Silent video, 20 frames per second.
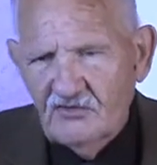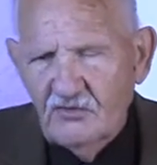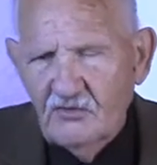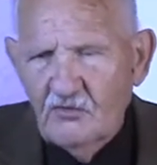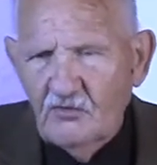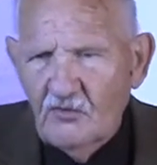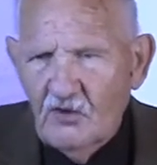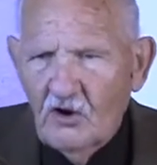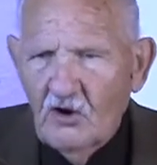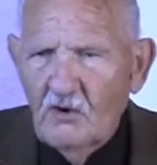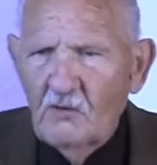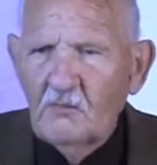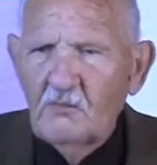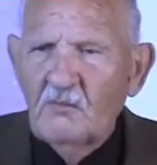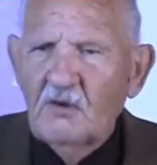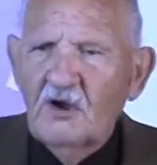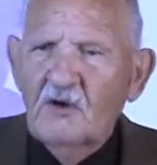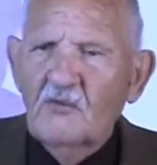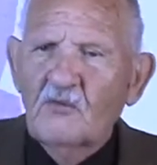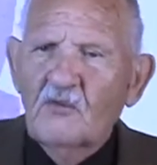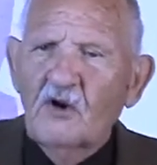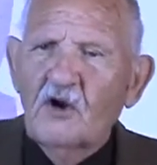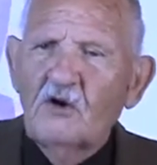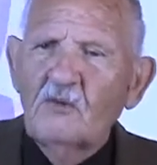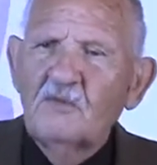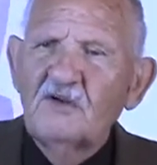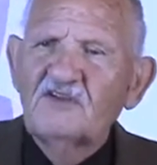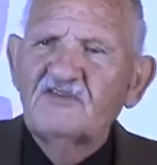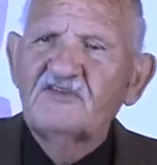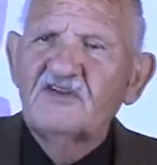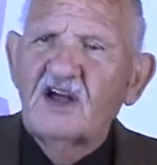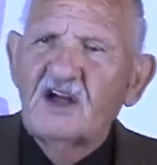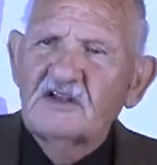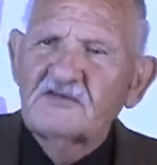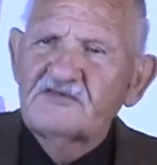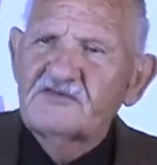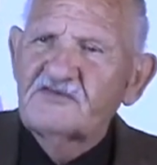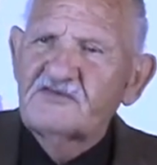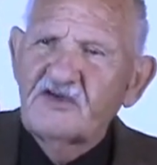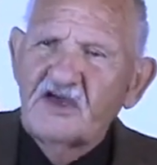to Rome, but Rome is
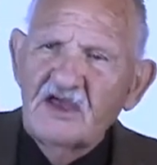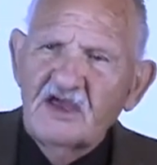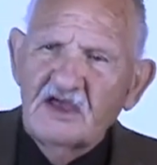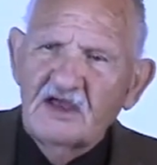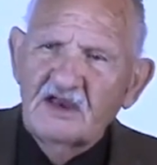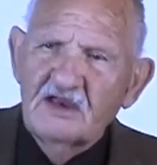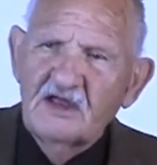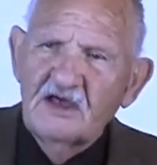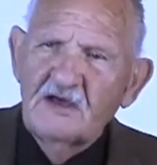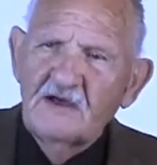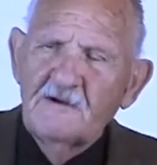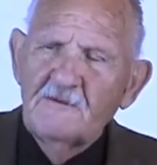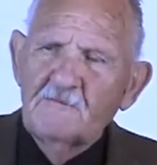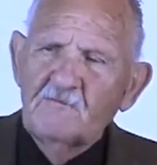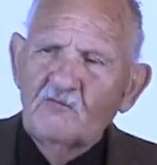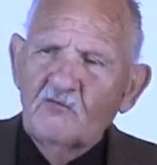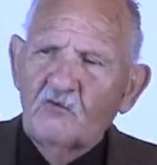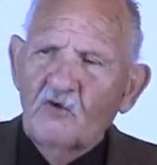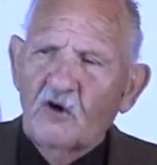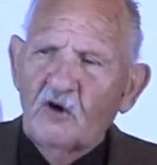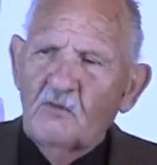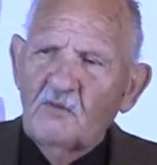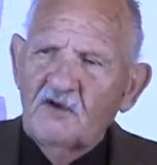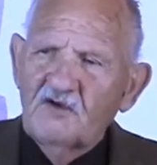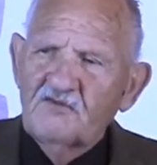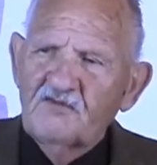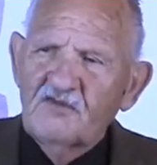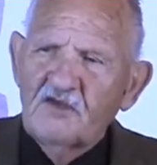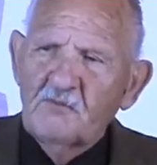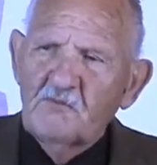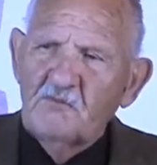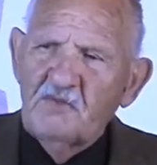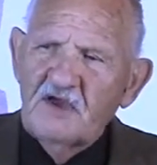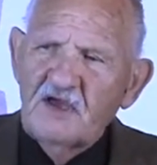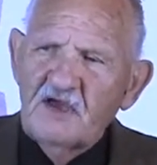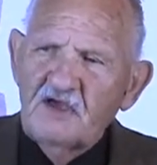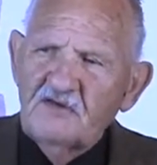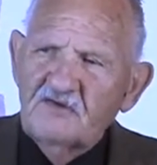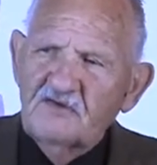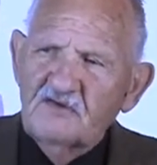not seen. Rome is the
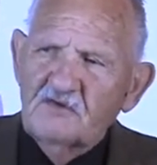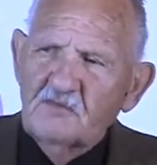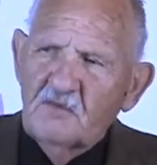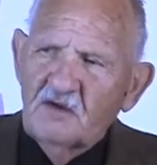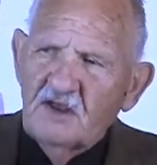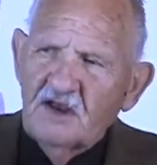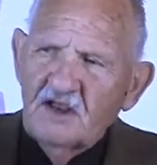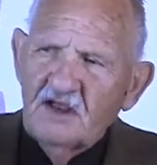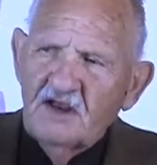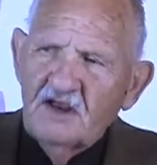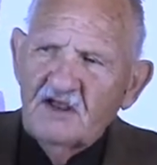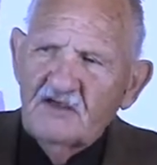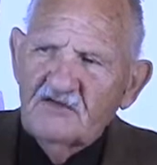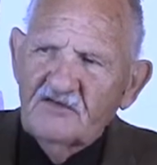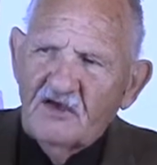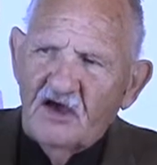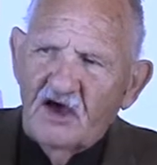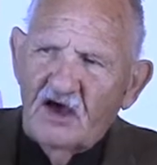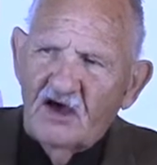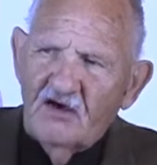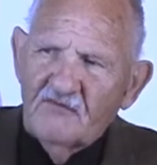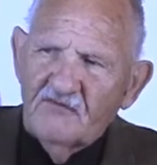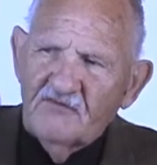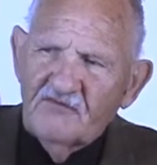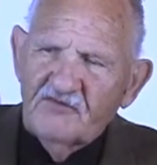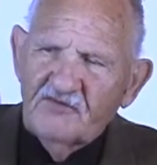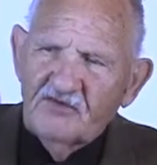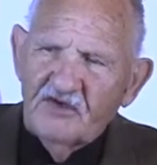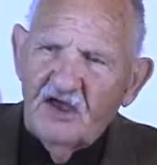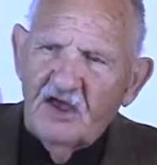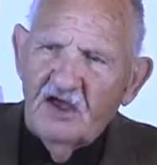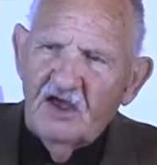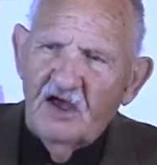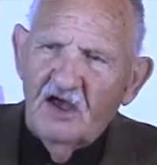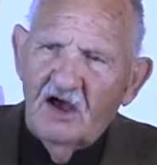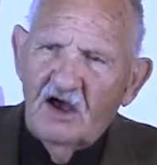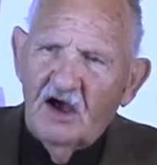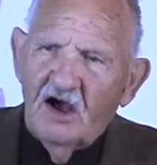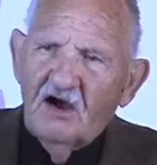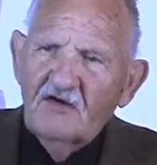beast, but it is off
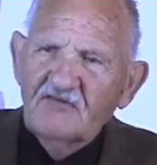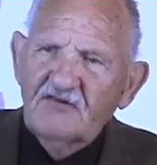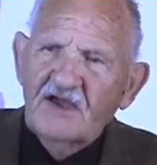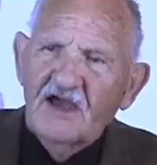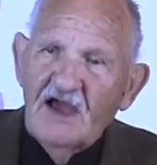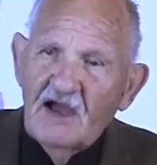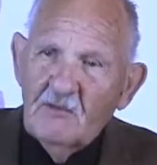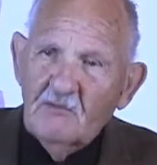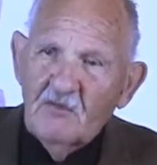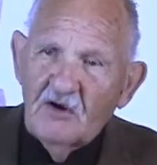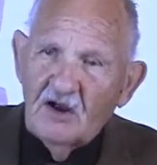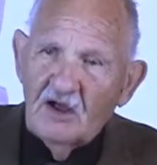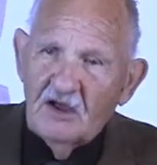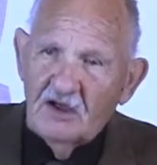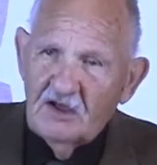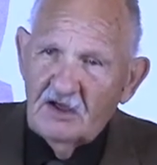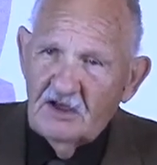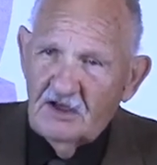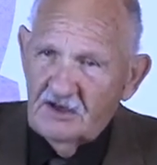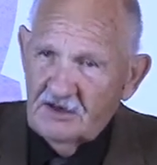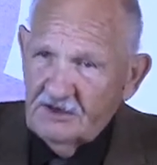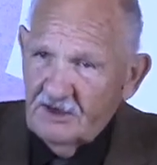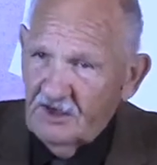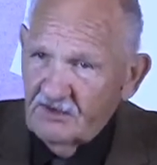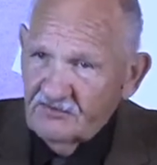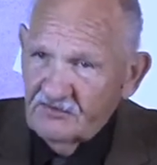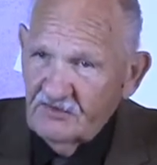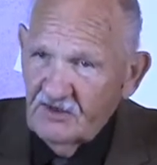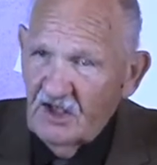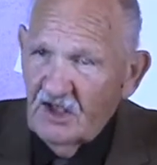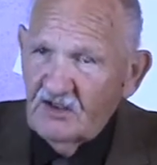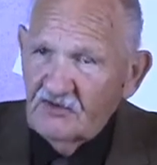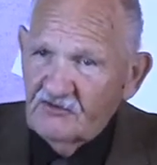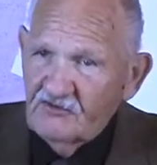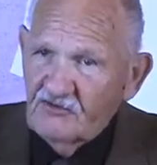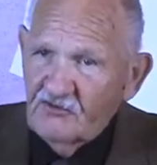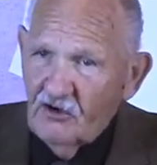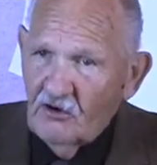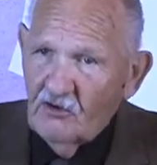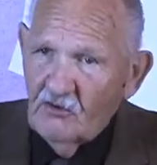camera. It does not
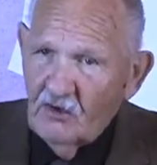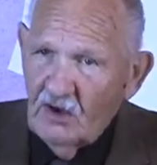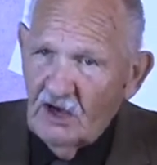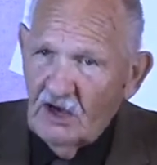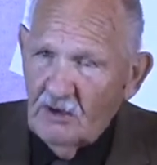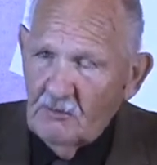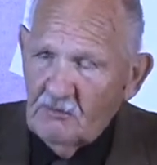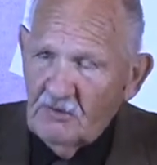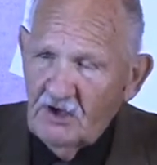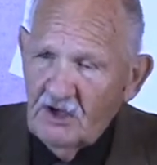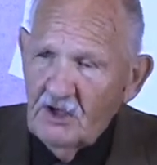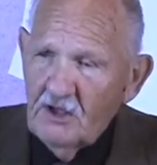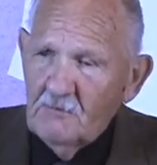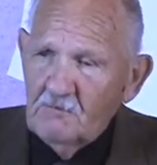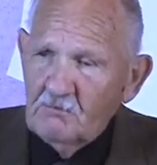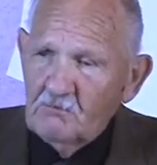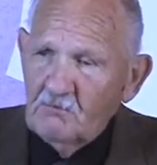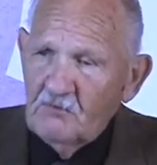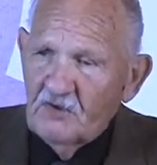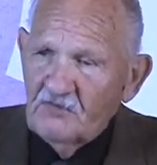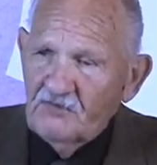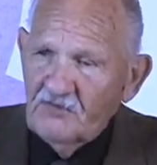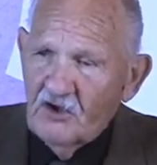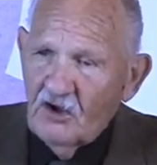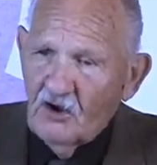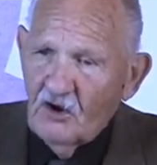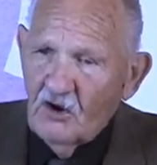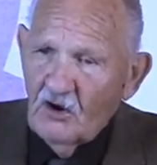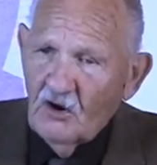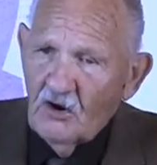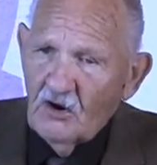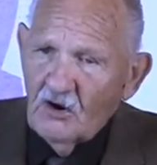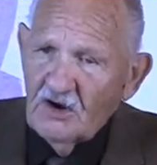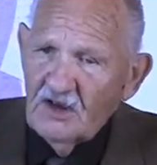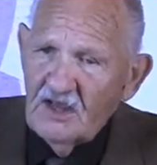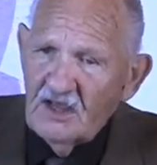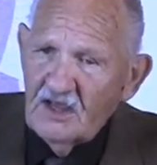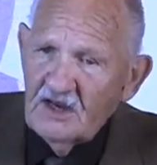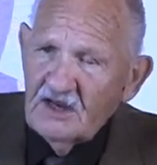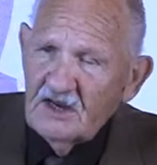show up, but the horn
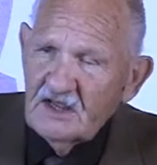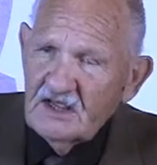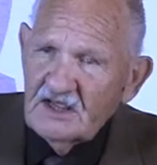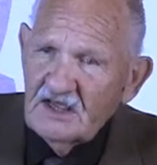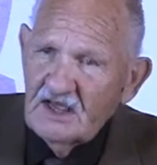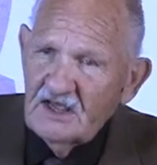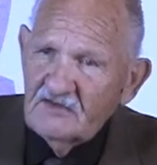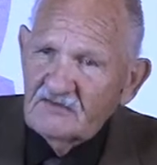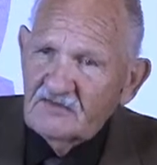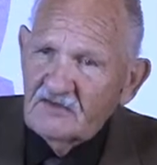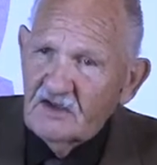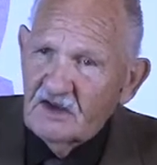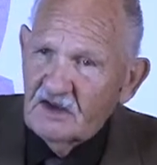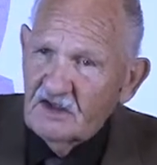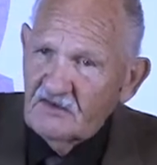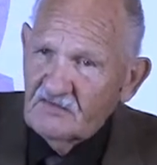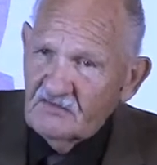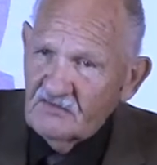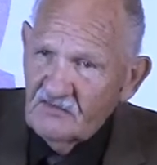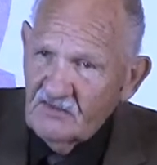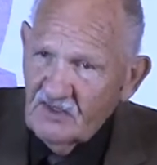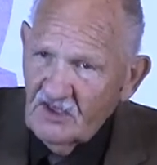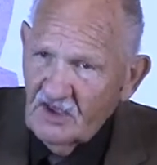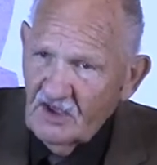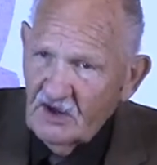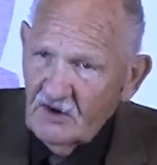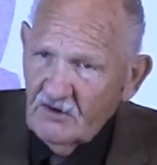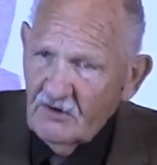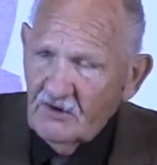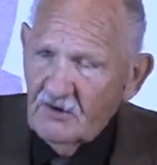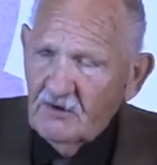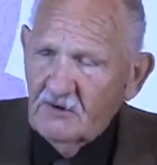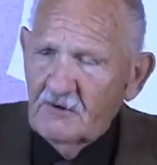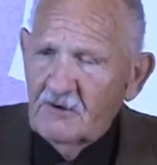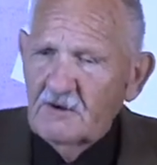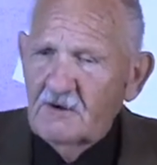indicates that it's there.